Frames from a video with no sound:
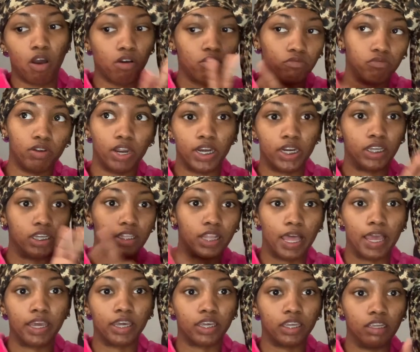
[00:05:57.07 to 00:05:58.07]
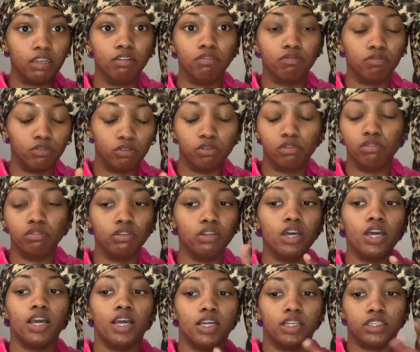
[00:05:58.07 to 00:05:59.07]
ready like in full
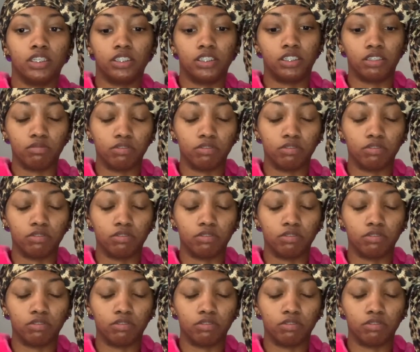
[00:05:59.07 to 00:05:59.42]
to see